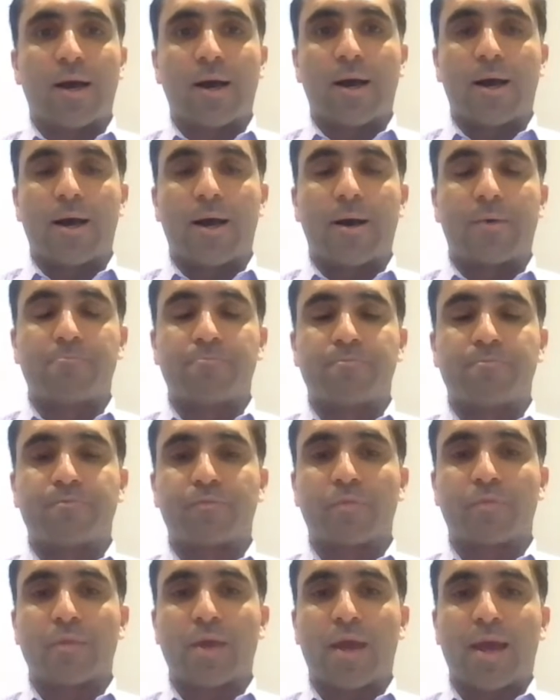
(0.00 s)

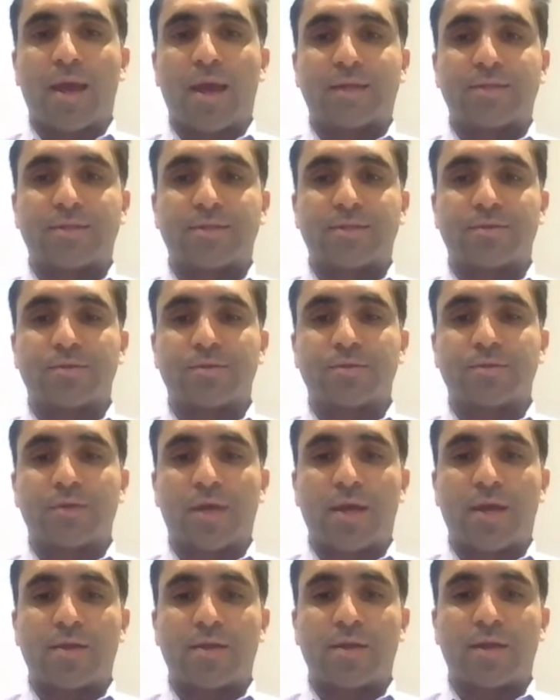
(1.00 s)
Um, and
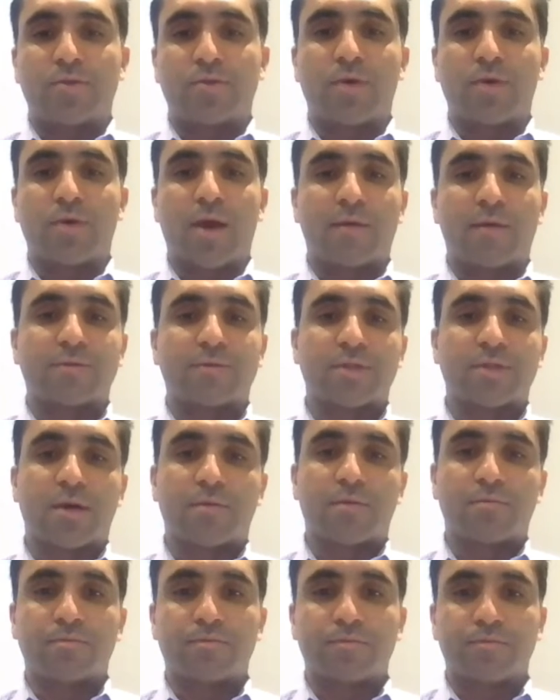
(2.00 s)
and they do have
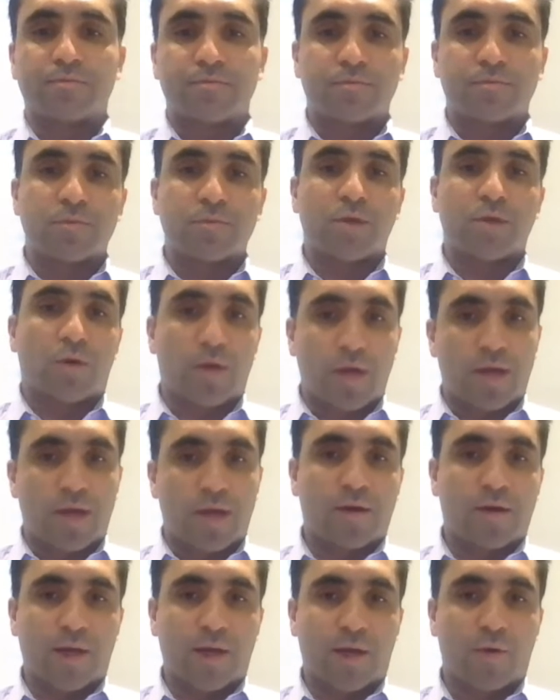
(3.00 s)
some, you know,
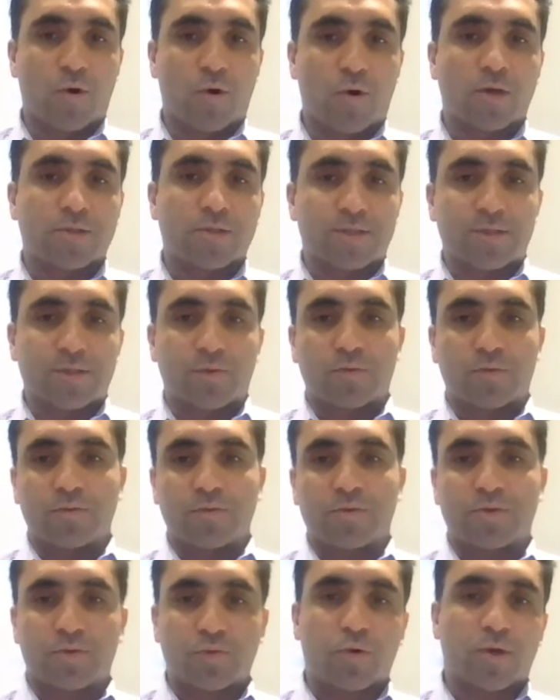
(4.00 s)
it works, it,
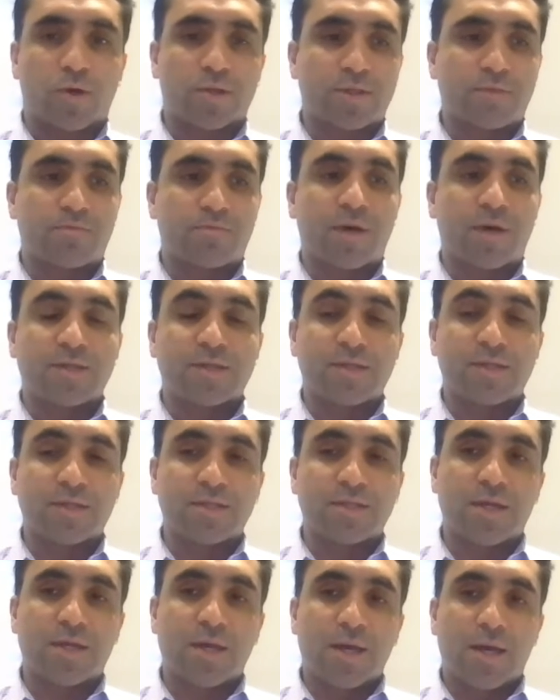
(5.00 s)
it works in
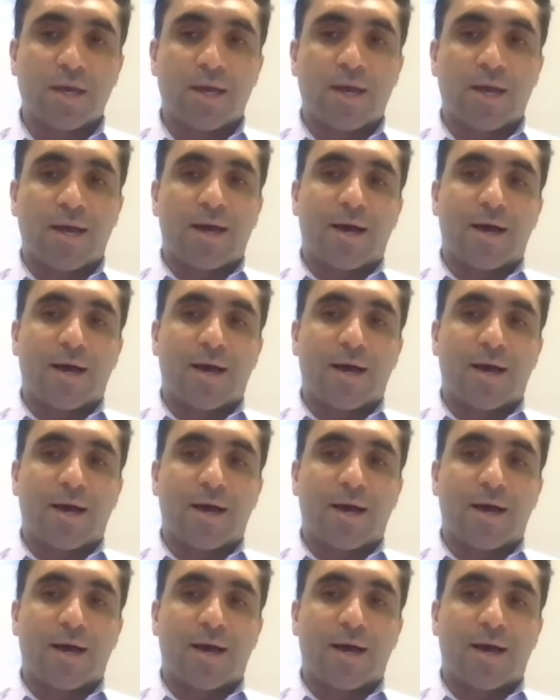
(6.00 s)
buses.